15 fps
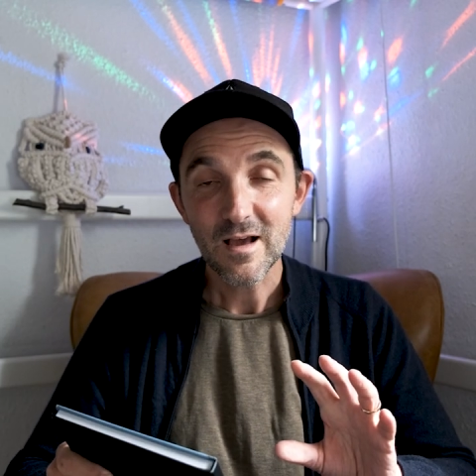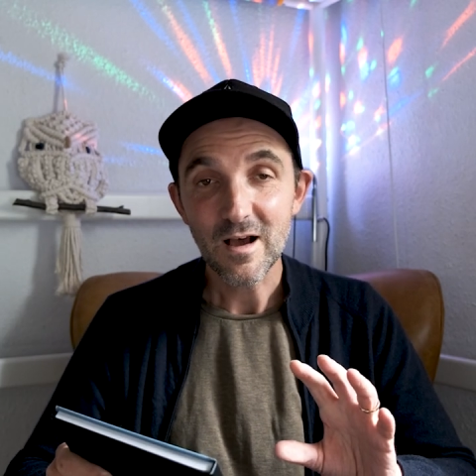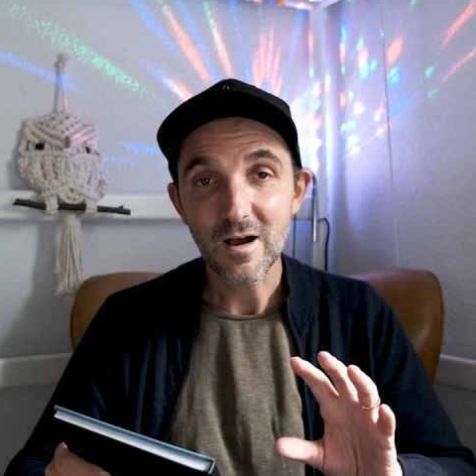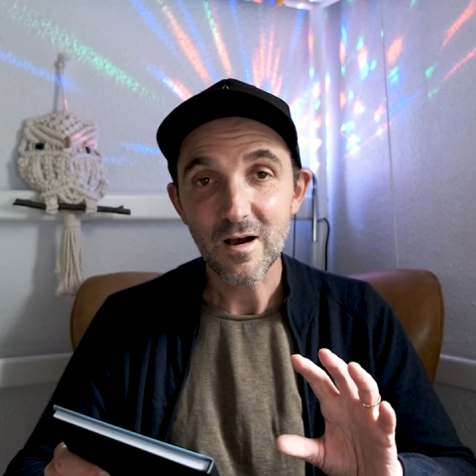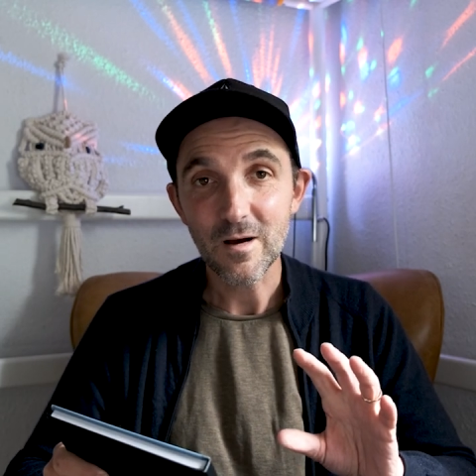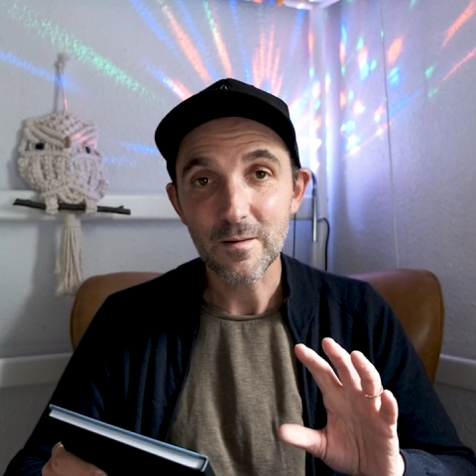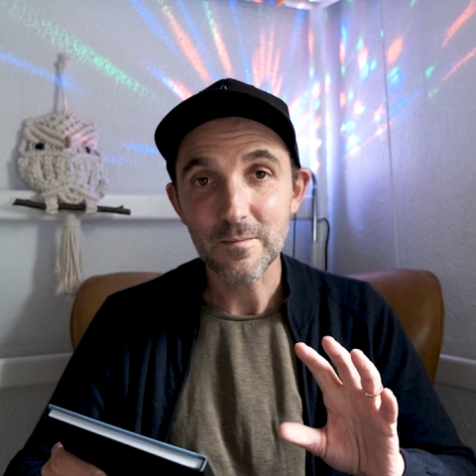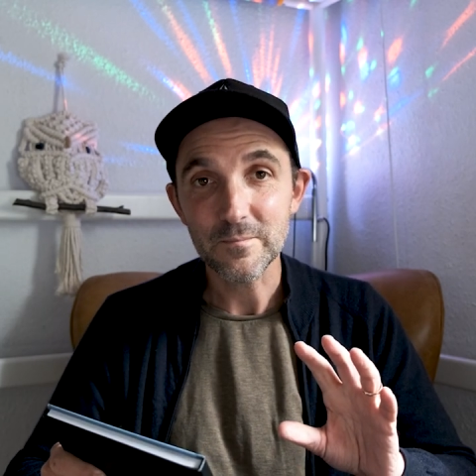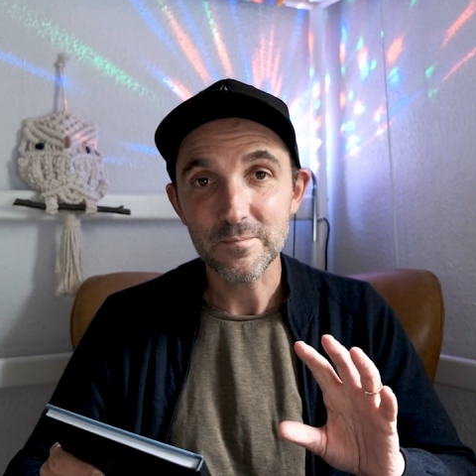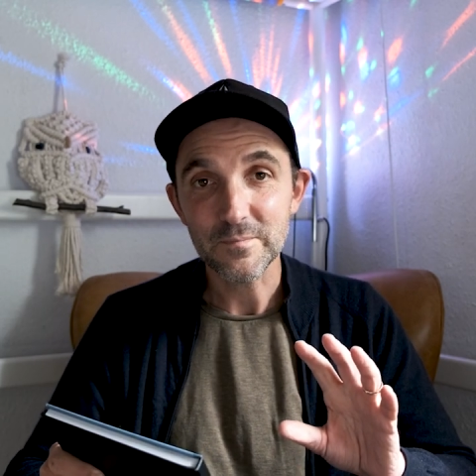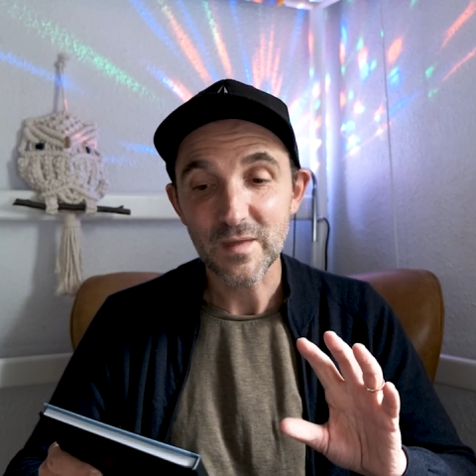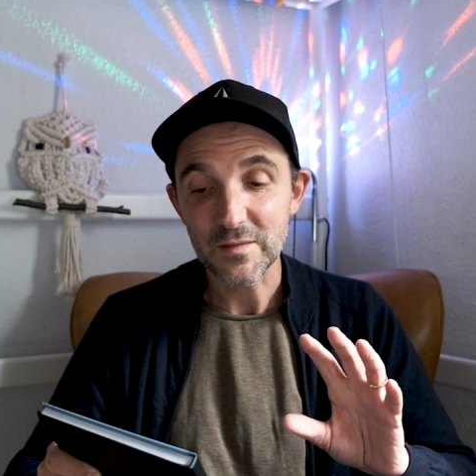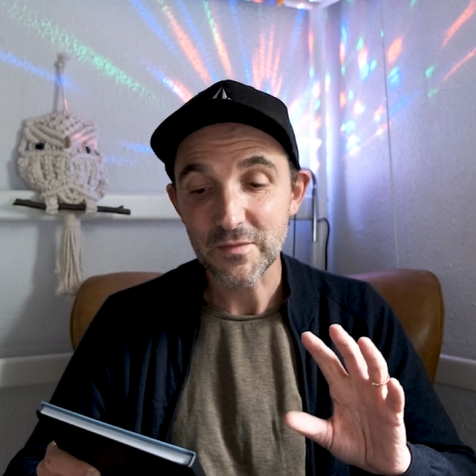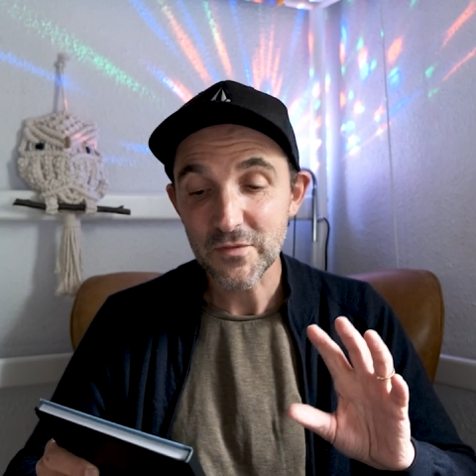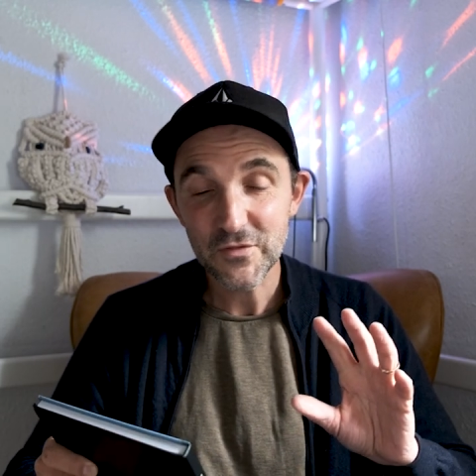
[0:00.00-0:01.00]
um,
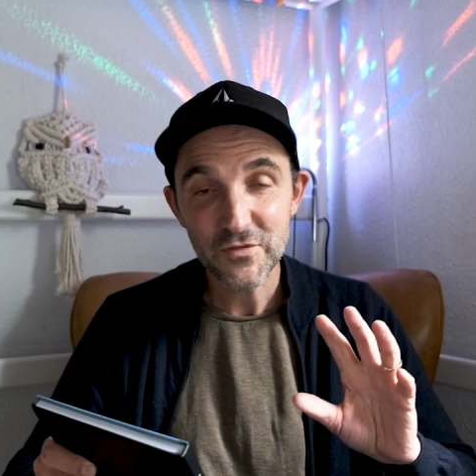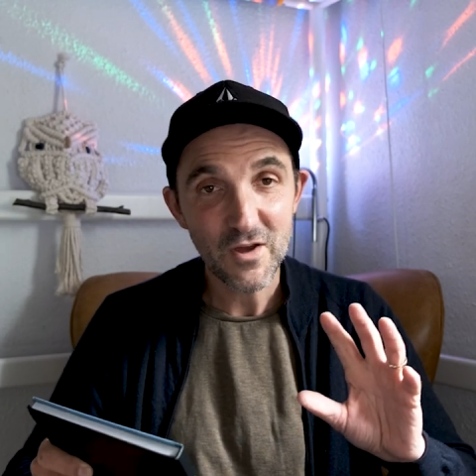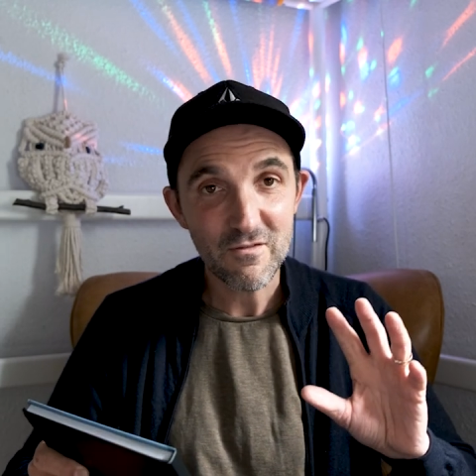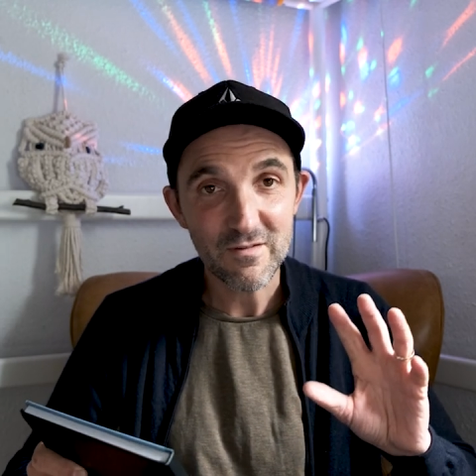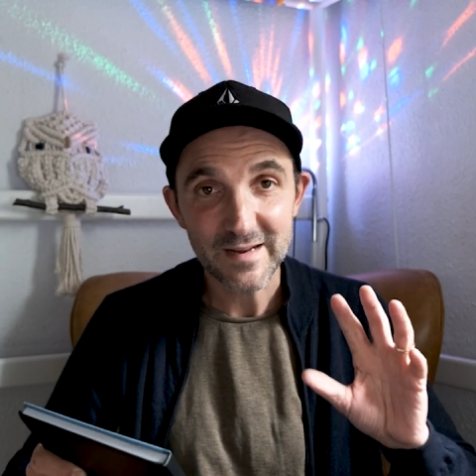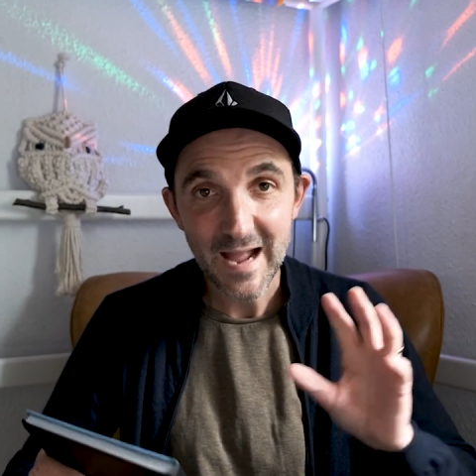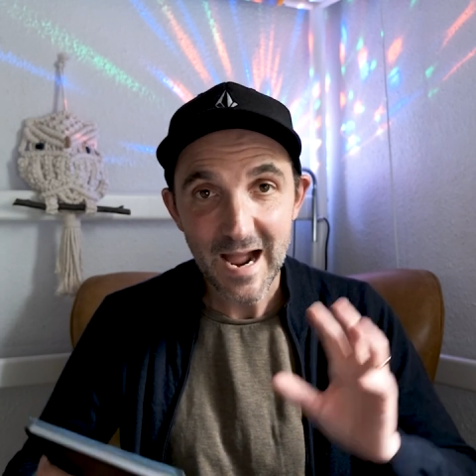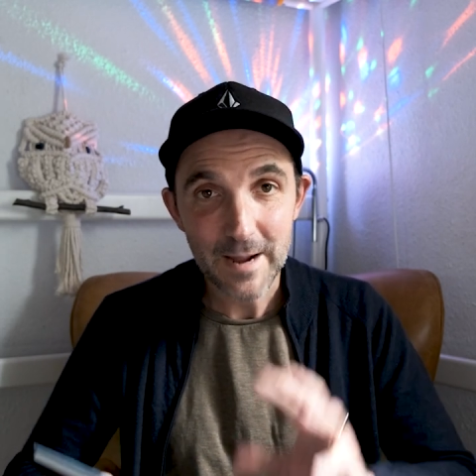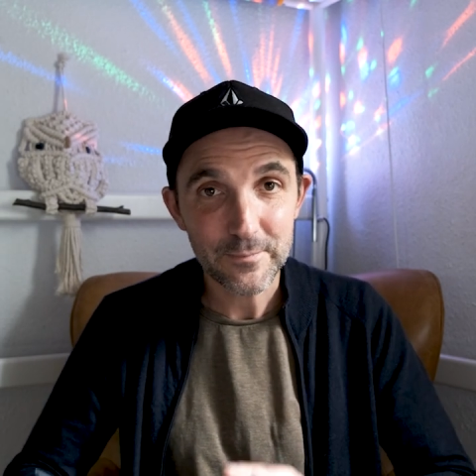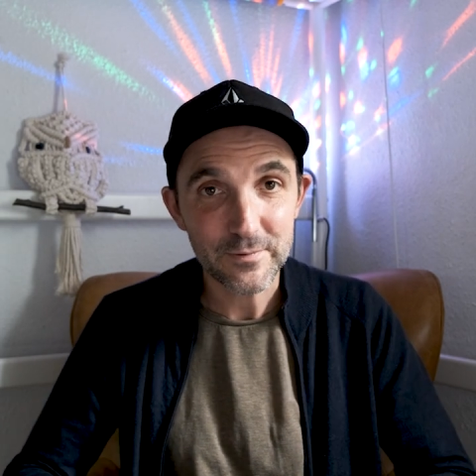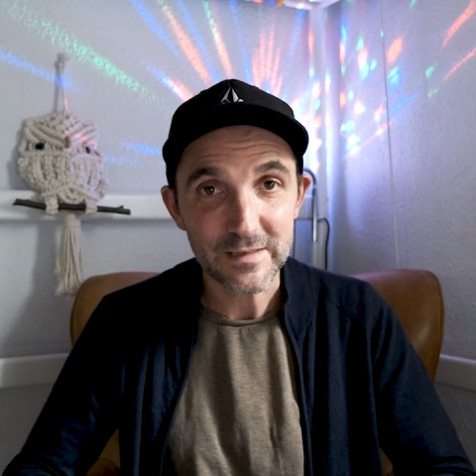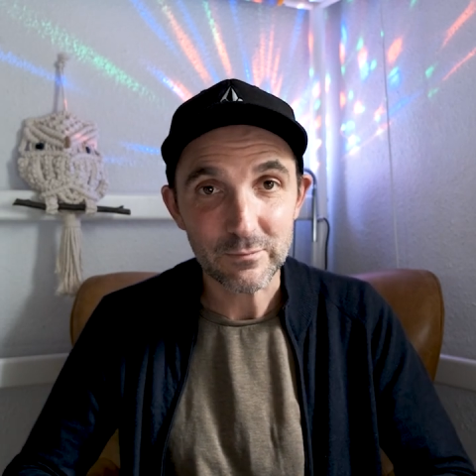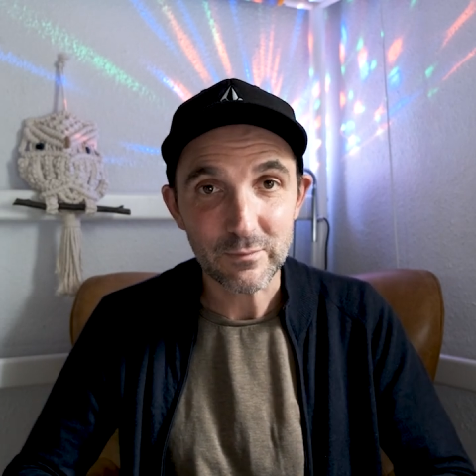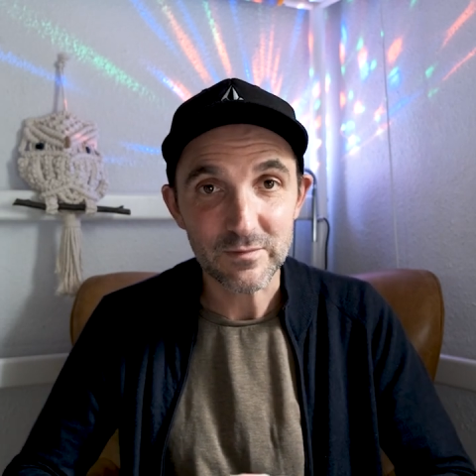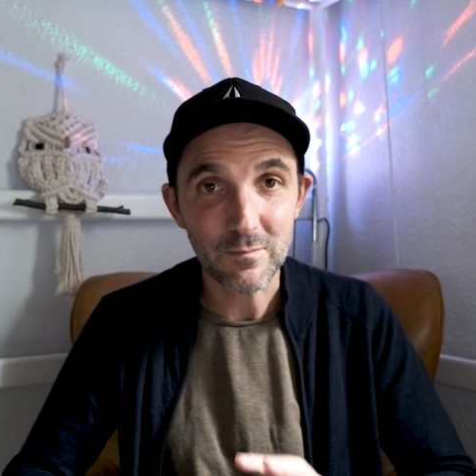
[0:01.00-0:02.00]
and thoroughly
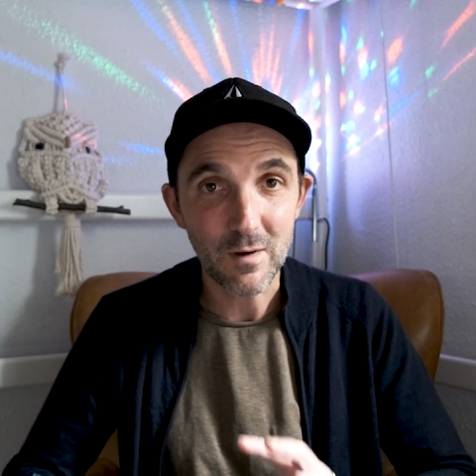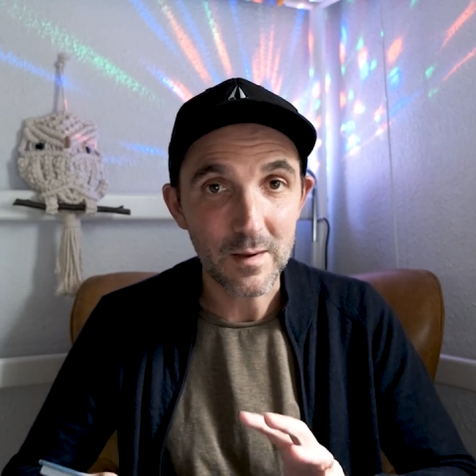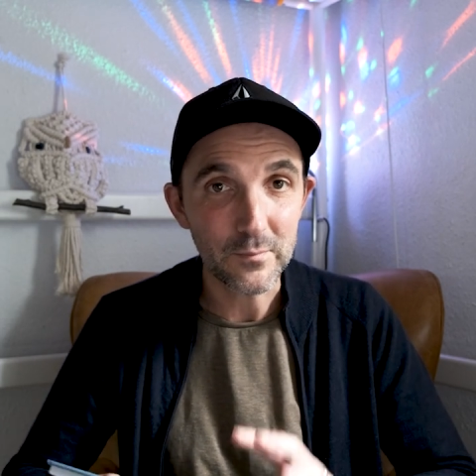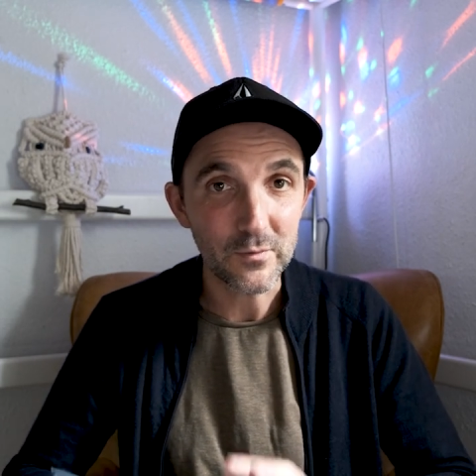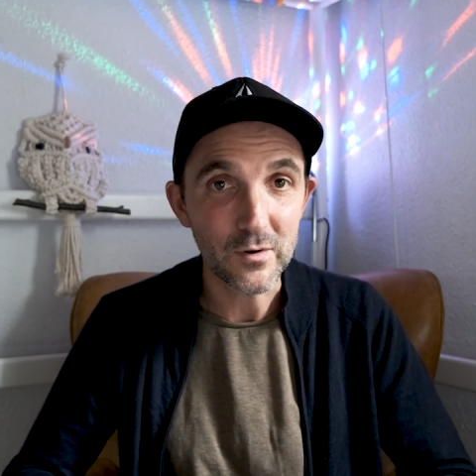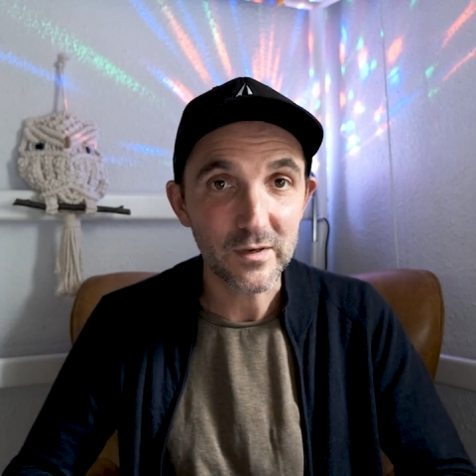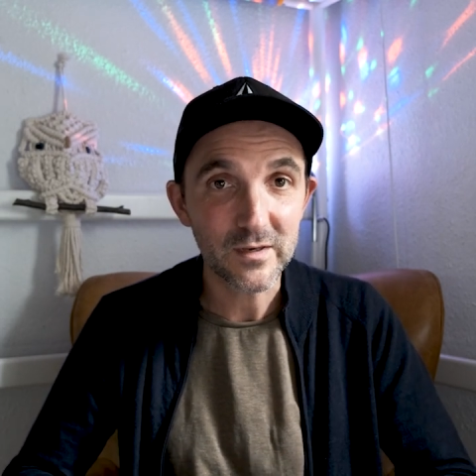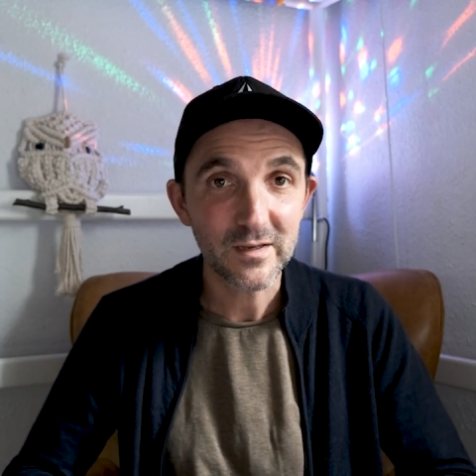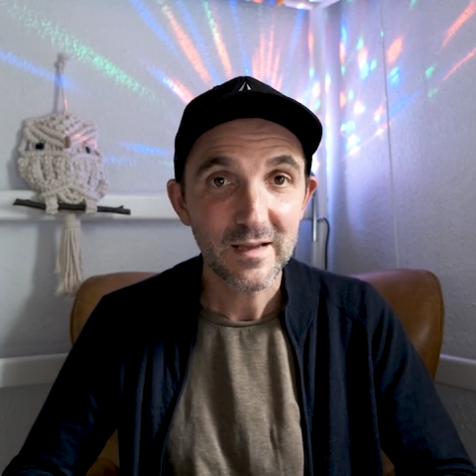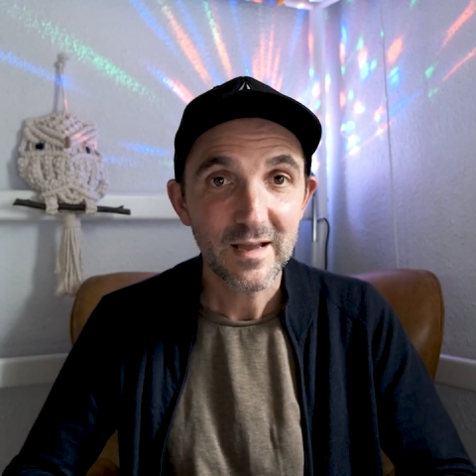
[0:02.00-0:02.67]
happy with my book,